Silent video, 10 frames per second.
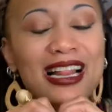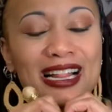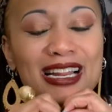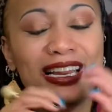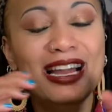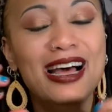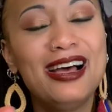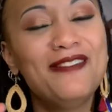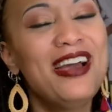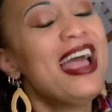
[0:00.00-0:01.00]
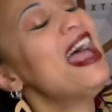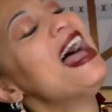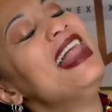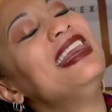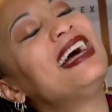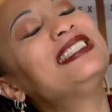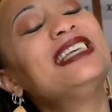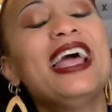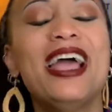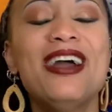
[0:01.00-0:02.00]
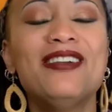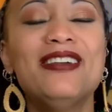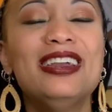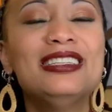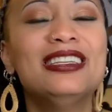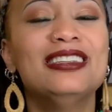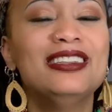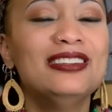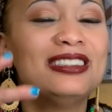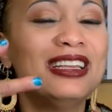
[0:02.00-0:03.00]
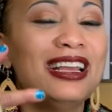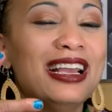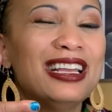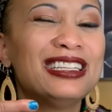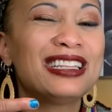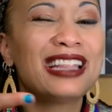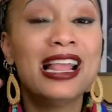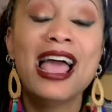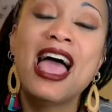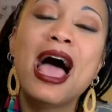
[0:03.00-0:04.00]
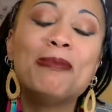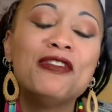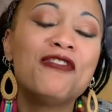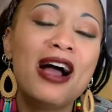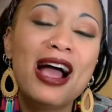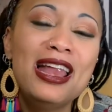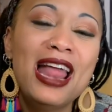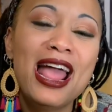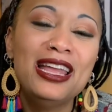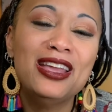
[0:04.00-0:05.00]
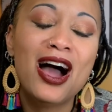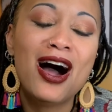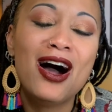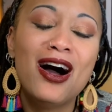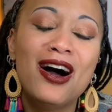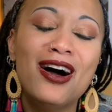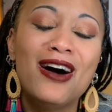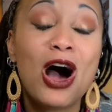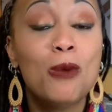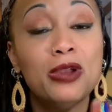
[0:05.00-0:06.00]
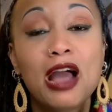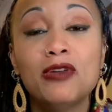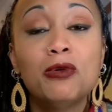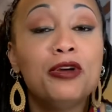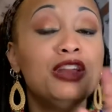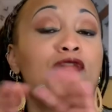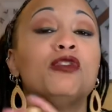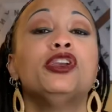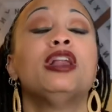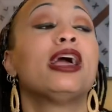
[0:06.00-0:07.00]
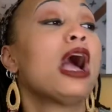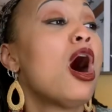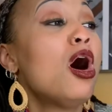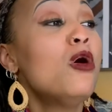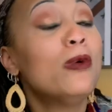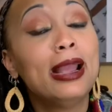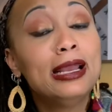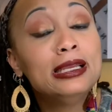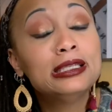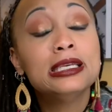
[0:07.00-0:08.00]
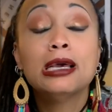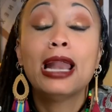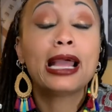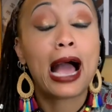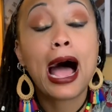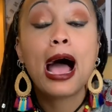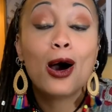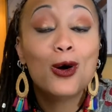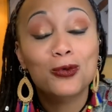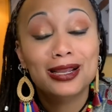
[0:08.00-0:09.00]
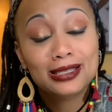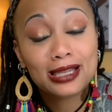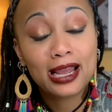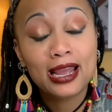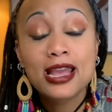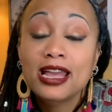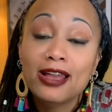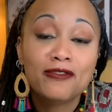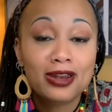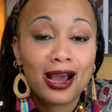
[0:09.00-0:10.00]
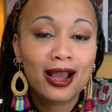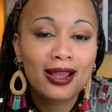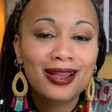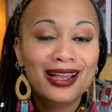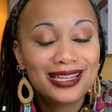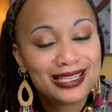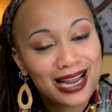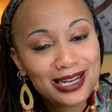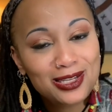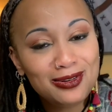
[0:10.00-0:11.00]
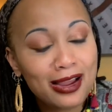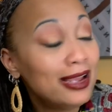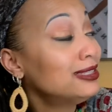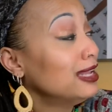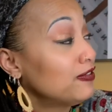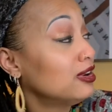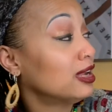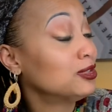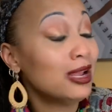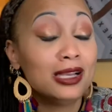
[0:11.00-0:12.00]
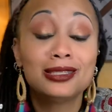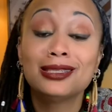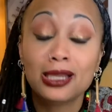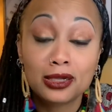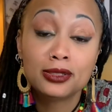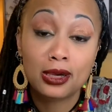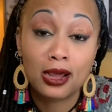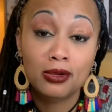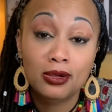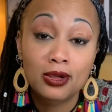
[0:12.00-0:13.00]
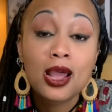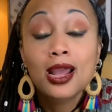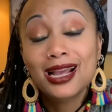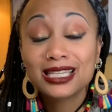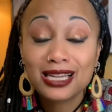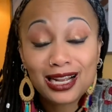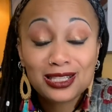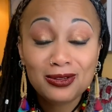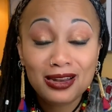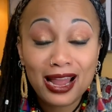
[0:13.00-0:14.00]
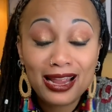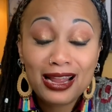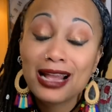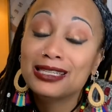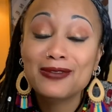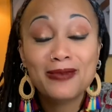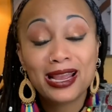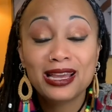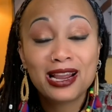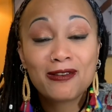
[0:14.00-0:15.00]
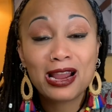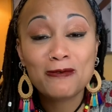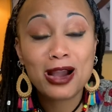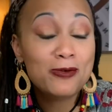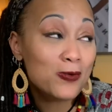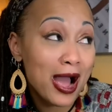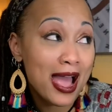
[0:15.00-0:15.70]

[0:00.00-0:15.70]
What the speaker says: love, and lots of hair grease. Deuces. Happy Friday, y'all. I hope you're having a wonderful one. You like always, like I always say. If not, it's not too late. It's definitely not too late because the sun is still out. It's not too late to make it a great one. What?